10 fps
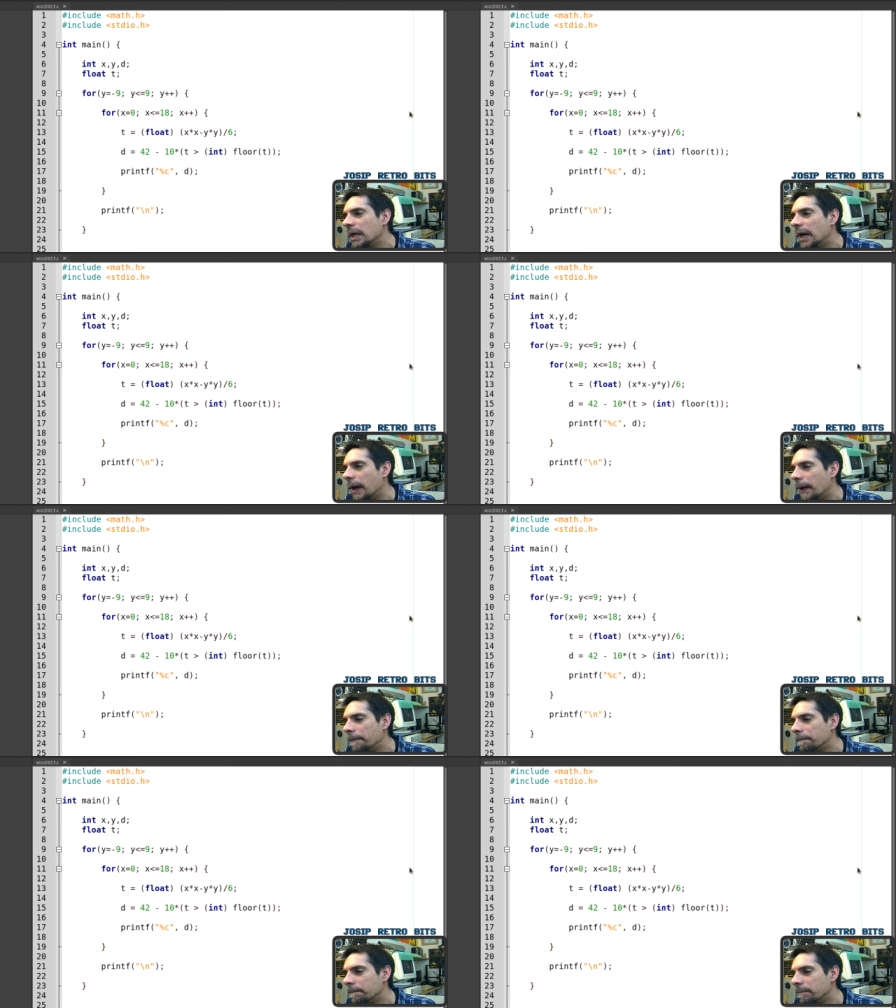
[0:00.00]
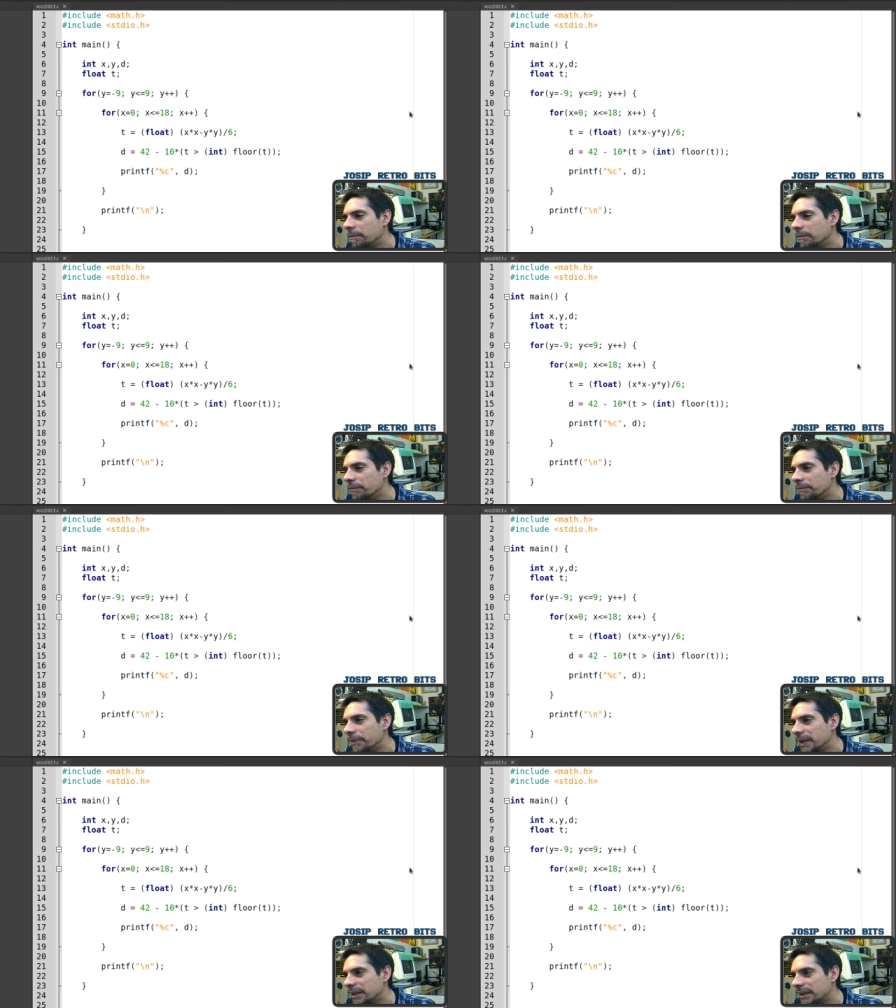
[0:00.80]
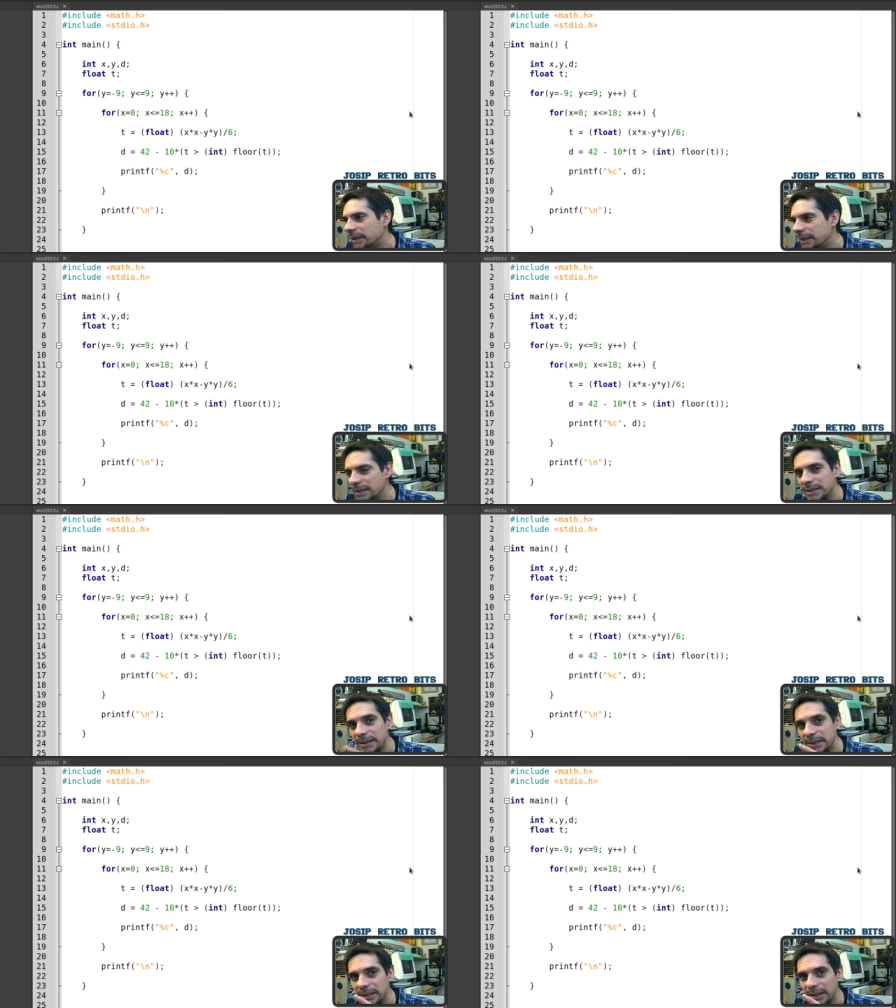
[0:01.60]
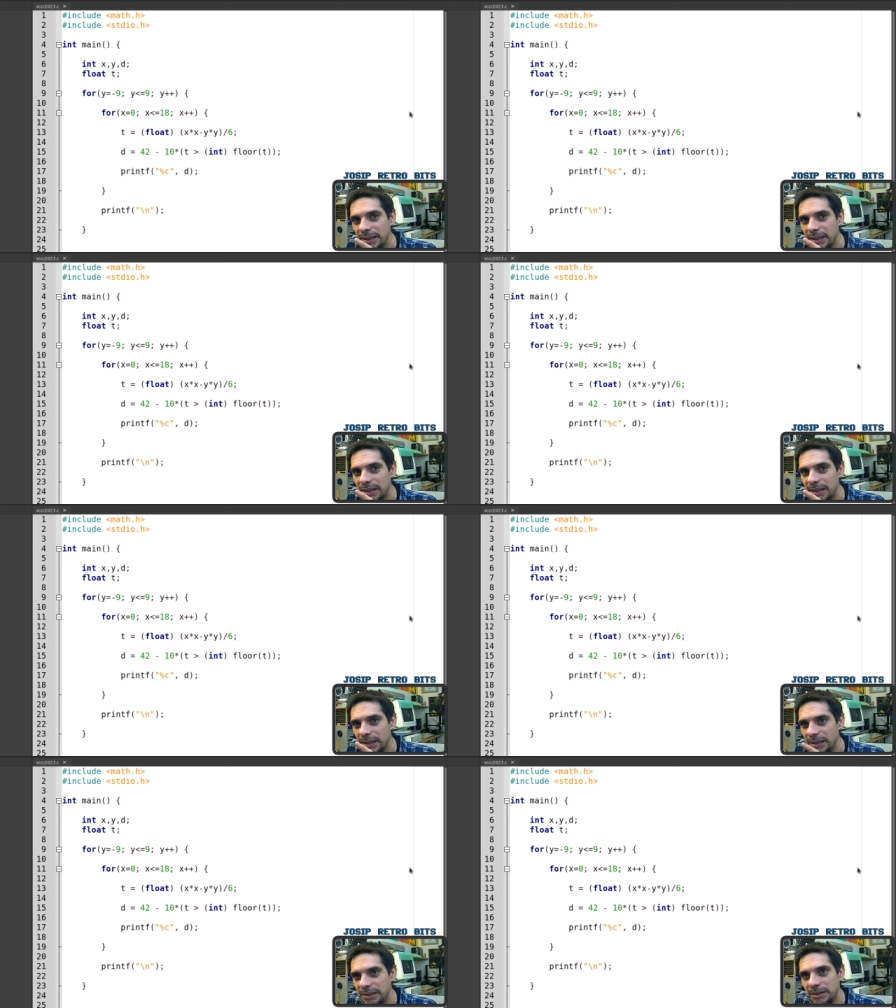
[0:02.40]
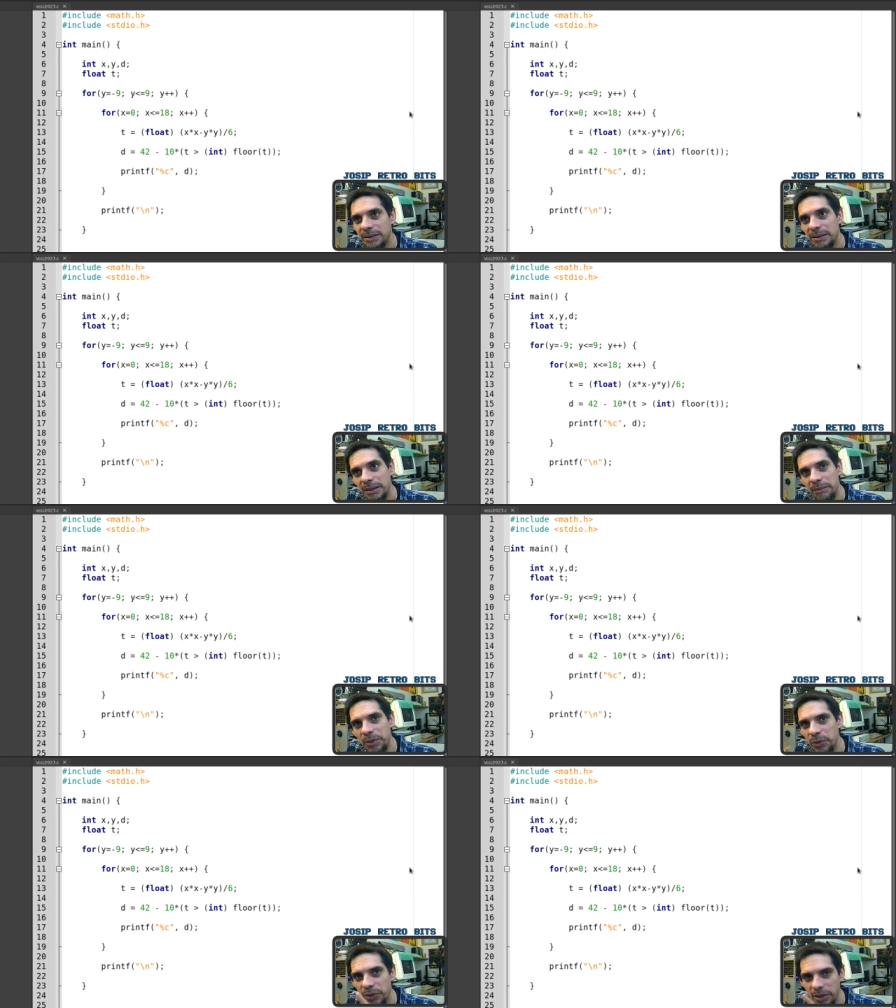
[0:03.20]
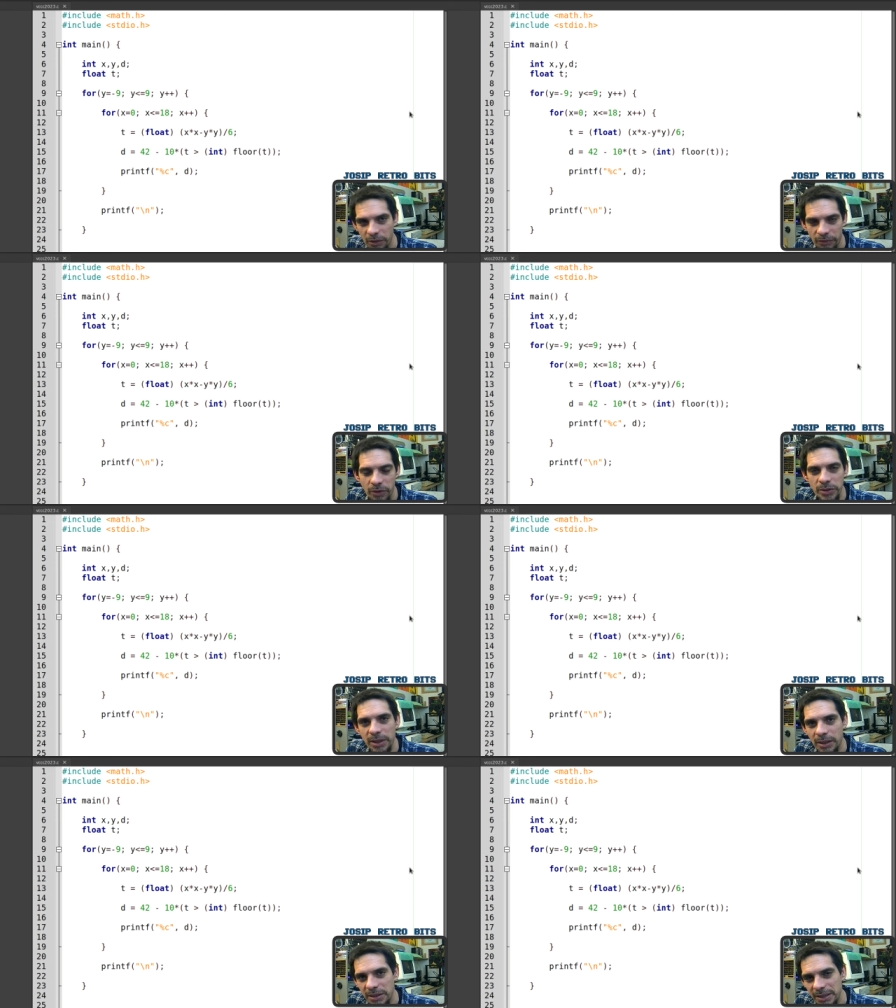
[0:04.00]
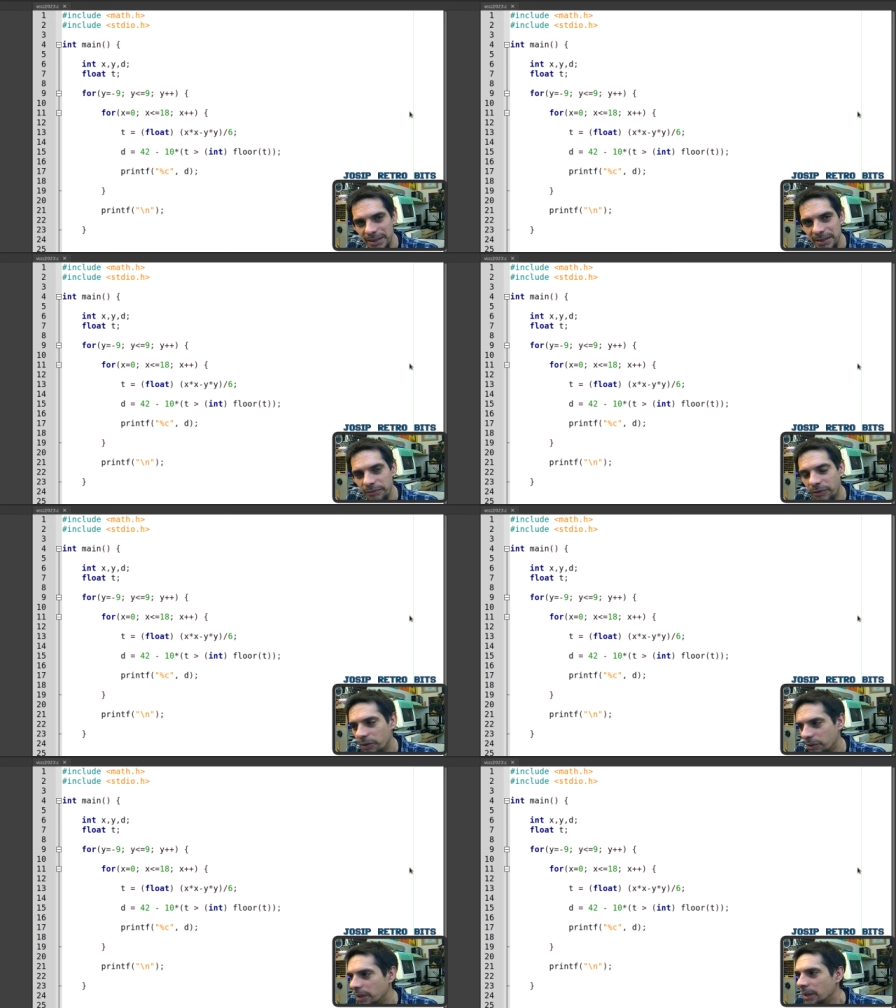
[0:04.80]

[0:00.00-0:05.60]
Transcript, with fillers: Um, but this is the beauty of Oscar 64.